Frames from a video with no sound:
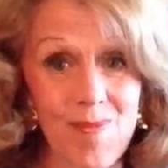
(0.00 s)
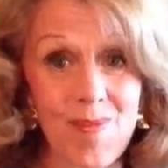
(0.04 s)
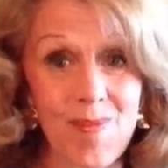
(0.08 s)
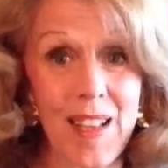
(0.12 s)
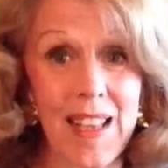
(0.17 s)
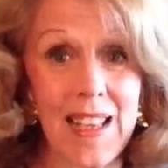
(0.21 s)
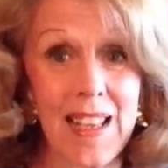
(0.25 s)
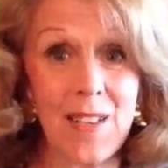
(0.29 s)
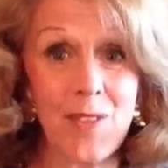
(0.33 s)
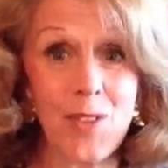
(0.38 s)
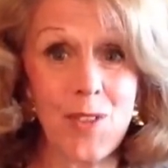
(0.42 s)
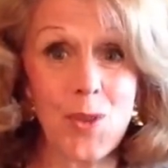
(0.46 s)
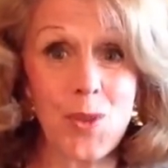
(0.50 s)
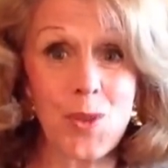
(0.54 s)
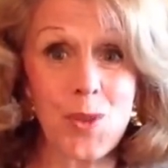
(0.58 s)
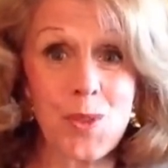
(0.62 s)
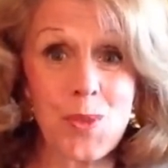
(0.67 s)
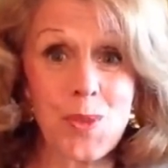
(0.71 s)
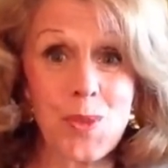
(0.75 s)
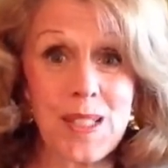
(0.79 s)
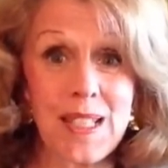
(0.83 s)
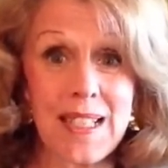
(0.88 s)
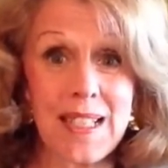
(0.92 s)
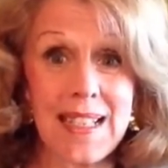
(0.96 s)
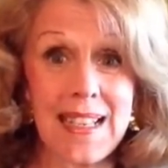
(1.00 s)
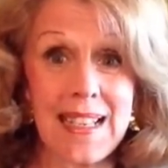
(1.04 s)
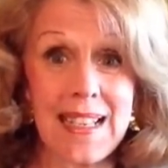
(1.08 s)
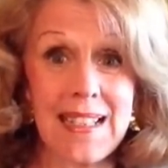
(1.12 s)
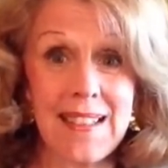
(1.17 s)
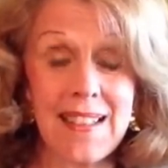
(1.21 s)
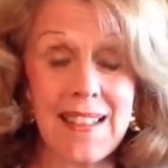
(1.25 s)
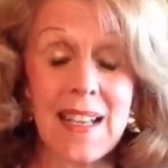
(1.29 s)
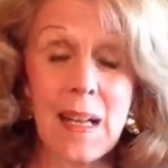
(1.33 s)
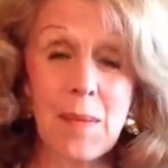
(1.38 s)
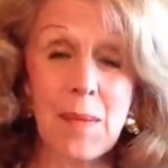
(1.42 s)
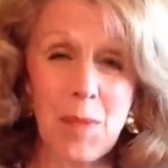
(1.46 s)
And if yours was today,
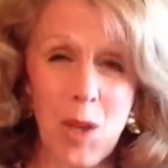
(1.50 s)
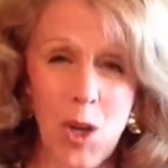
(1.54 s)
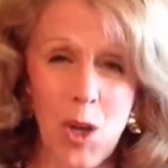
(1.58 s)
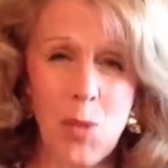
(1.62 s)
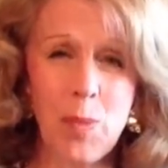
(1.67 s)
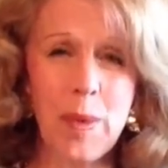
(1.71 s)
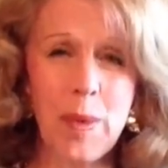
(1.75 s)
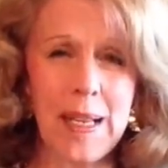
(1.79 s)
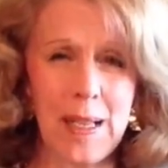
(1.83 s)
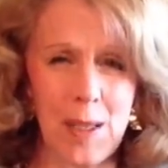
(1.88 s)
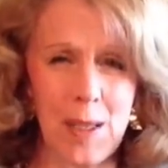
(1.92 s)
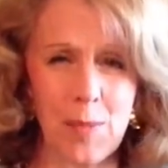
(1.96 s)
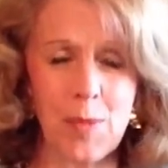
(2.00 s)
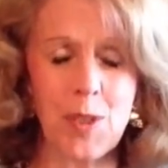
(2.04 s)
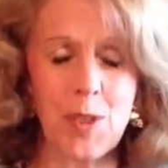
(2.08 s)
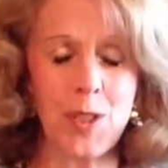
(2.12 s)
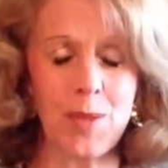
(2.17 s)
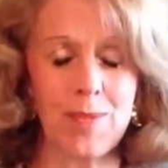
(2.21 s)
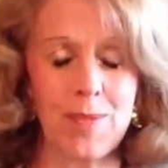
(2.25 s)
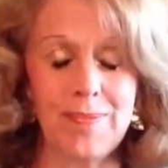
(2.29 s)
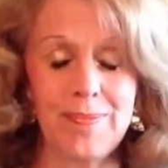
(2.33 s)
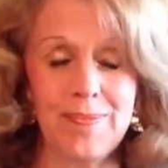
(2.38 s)
then I hope it helps you.